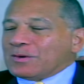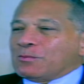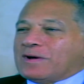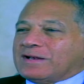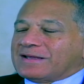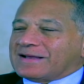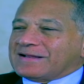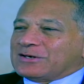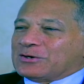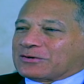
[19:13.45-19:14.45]
Well,
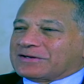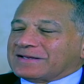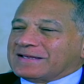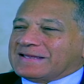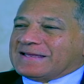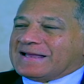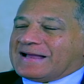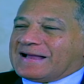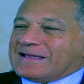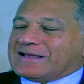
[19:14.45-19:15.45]
look,
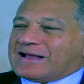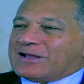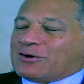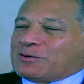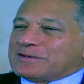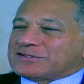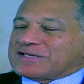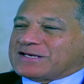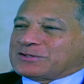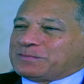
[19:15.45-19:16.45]
I always
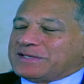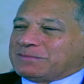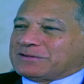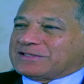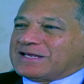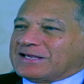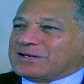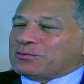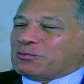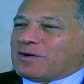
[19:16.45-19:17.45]
say to people, take
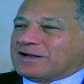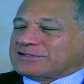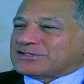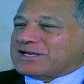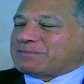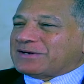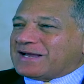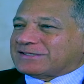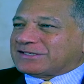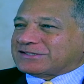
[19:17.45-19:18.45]
it one step
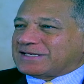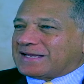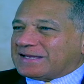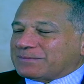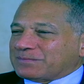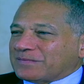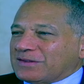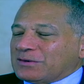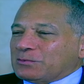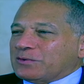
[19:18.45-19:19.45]
at a time.
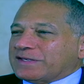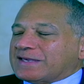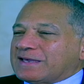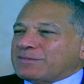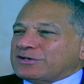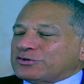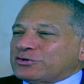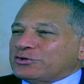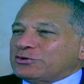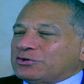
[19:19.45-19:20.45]
We came into
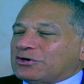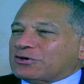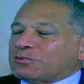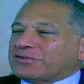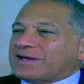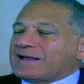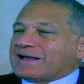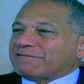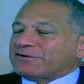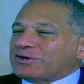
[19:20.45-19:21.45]
New York with a
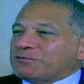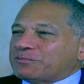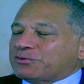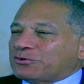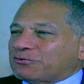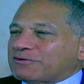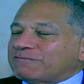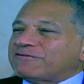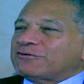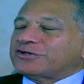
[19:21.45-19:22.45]
half-an-hour program
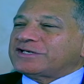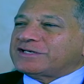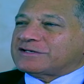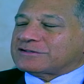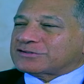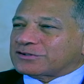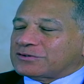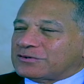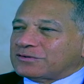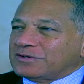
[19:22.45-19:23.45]
14 years
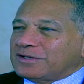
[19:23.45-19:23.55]
ago.